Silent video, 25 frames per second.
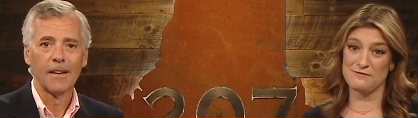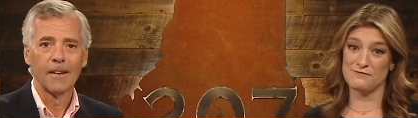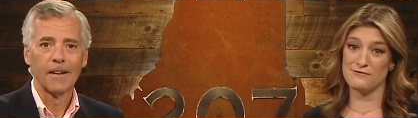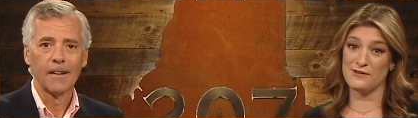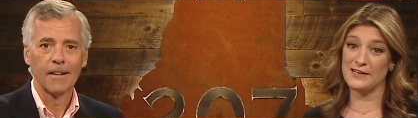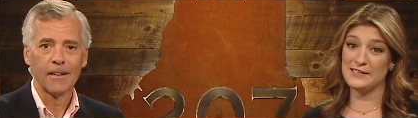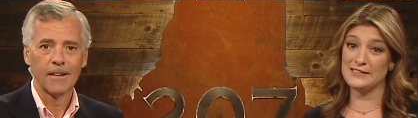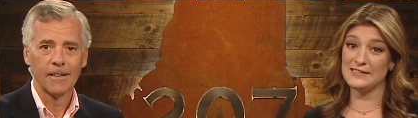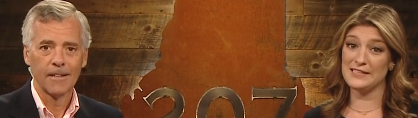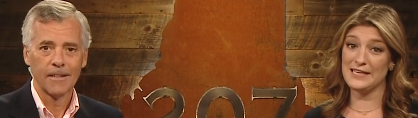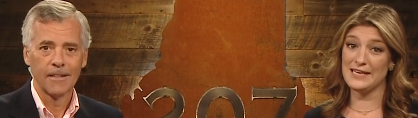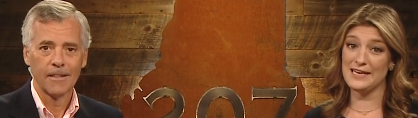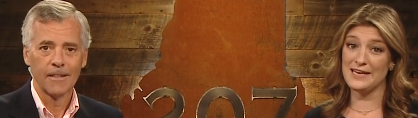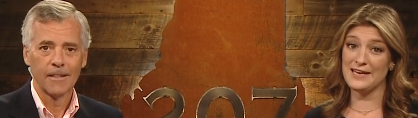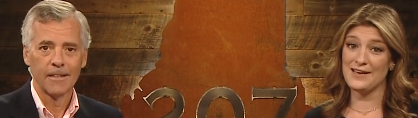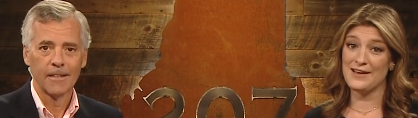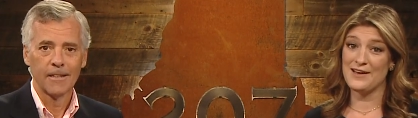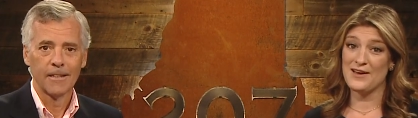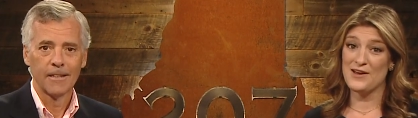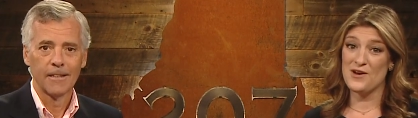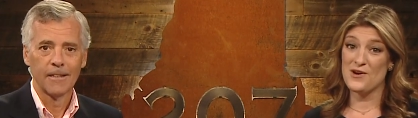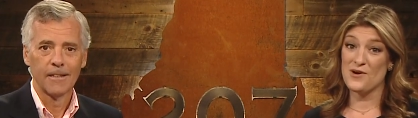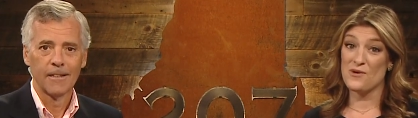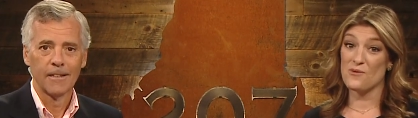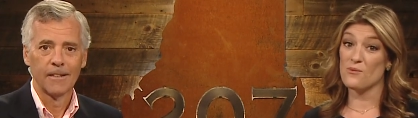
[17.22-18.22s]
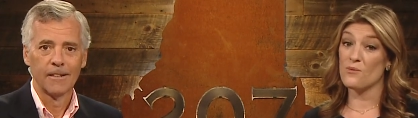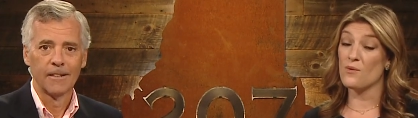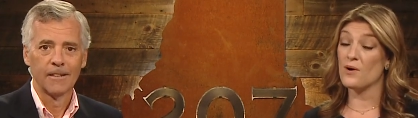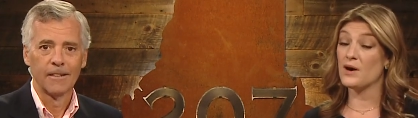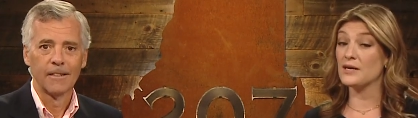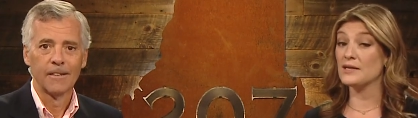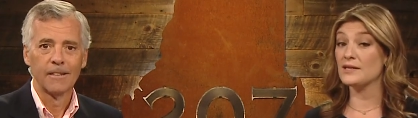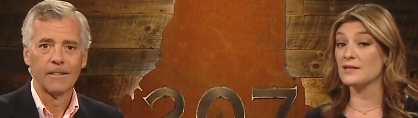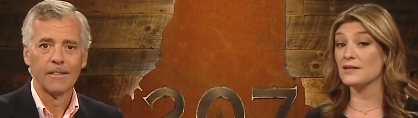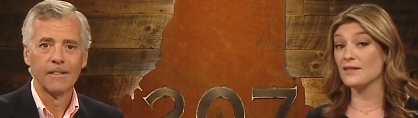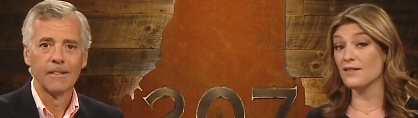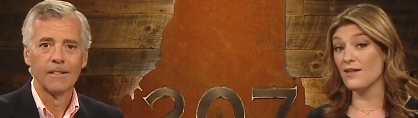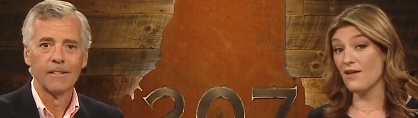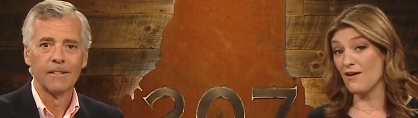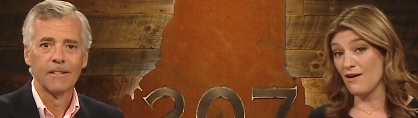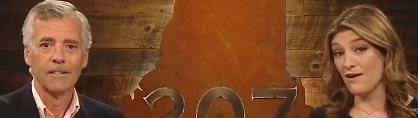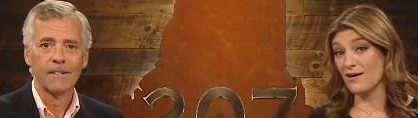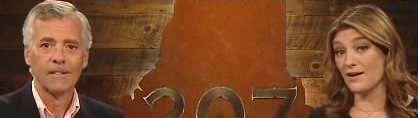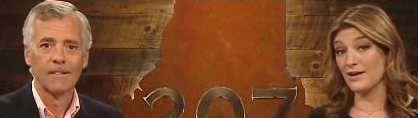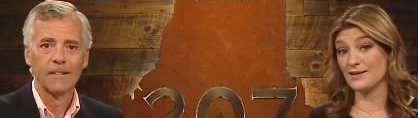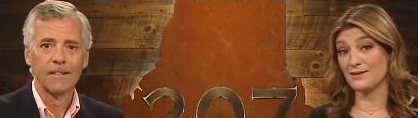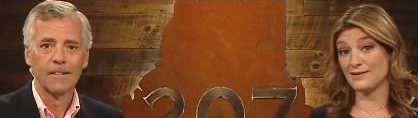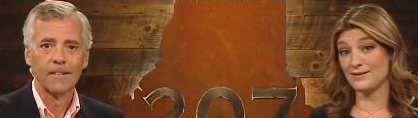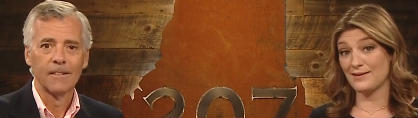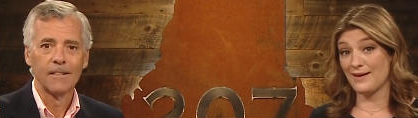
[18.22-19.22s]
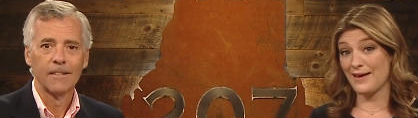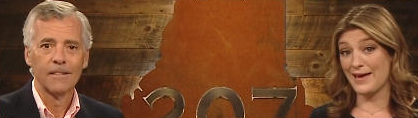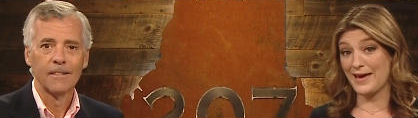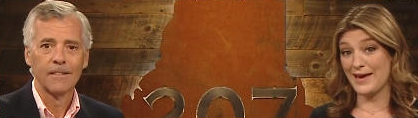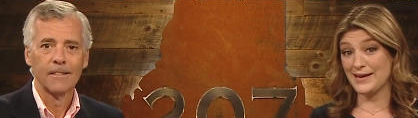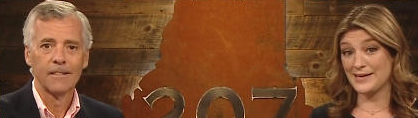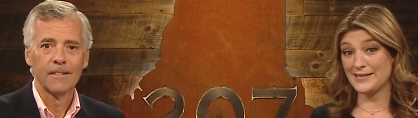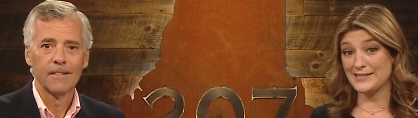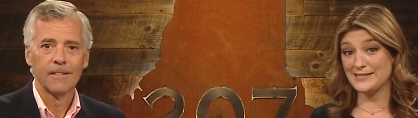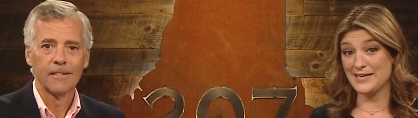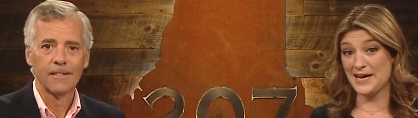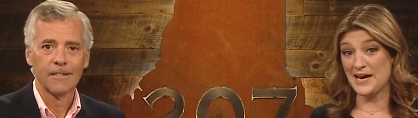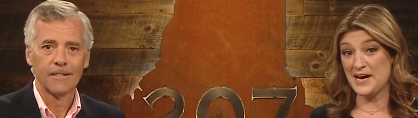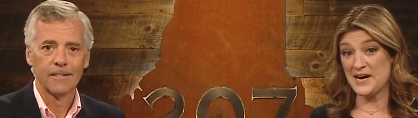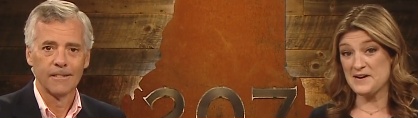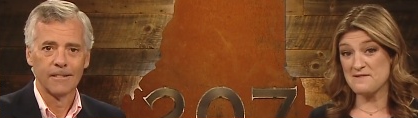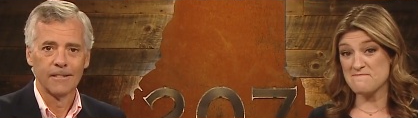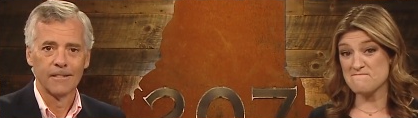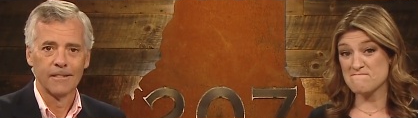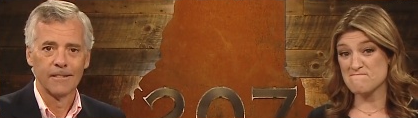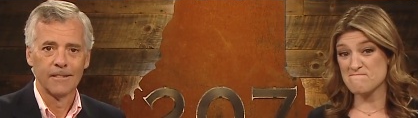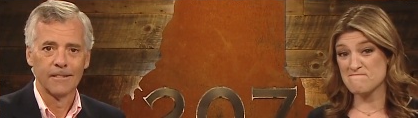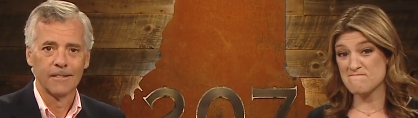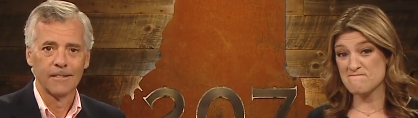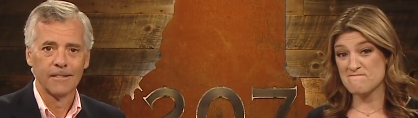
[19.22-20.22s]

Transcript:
Speaker 1: friendly, one lawn at a time.